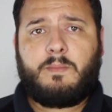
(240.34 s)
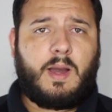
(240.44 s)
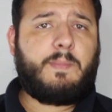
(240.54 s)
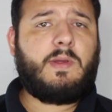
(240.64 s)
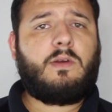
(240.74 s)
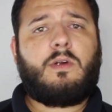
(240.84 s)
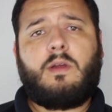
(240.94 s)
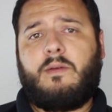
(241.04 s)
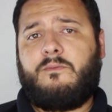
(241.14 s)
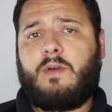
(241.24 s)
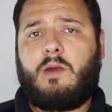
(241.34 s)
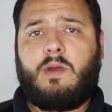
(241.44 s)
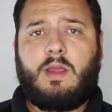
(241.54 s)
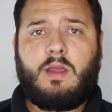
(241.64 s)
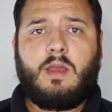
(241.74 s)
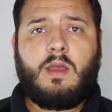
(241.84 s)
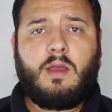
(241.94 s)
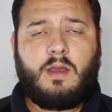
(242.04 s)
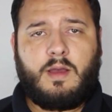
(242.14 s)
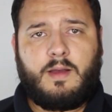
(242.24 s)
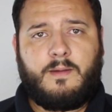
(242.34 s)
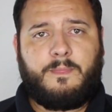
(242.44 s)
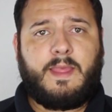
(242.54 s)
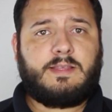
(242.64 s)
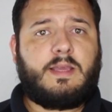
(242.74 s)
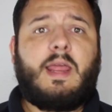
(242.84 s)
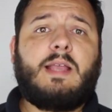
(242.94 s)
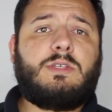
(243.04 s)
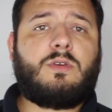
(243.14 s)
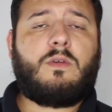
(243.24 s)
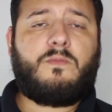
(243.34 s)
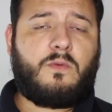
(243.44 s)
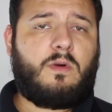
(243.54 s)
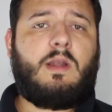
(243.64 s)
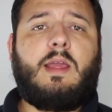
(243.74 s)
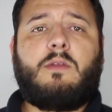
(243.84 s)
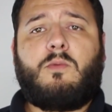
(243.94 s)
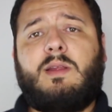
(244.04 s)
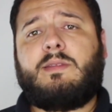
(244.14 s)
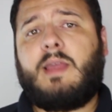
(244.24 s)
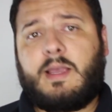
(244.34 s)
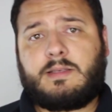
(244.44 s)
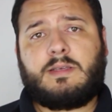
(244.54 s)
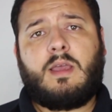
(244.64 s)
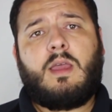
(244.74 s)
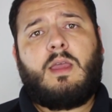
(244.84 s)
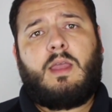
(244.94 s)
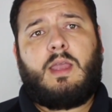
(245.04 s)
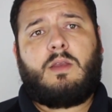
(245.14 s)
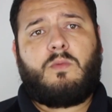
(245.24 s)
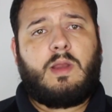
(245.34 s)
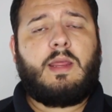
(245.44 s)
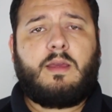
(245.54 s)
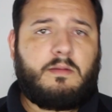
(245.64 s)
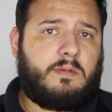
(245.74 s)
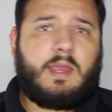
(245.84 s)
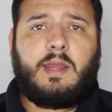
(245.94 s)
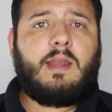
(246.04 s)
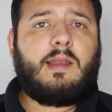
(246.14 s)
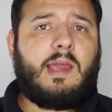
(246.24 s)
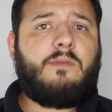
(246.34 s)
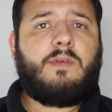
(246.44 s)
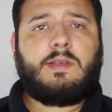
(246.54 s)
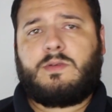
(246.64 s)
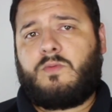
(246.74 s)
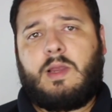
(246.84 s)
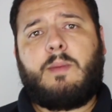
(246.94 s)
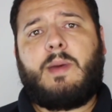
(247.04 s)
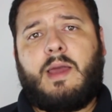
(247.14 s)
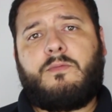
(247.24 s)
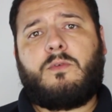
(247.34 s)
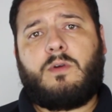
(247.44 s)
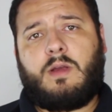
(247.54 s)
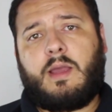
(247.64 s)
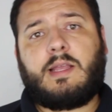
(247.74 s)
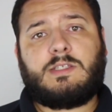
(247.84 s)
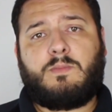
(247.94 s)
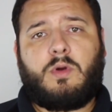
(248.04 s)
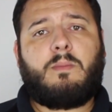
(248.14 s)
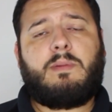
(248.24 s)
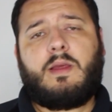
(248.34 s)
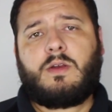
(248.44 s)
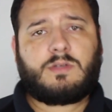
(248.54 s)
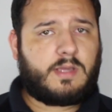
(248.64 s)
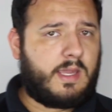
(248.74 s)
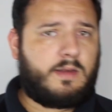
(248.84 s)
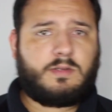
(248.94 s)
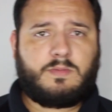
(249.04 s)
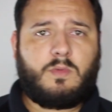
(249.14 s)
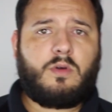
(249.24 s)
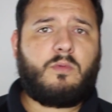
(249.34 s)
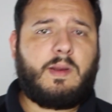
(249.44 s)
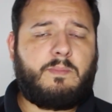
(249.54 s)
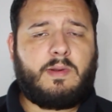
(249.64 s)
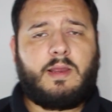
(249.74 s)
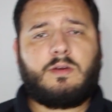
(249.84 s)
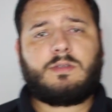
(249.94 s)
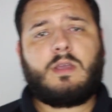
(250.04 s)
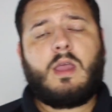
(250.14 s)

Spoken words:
popular and very it's an answer for like red decks. It really, gaining life is really bad for against burn players, against mono red players,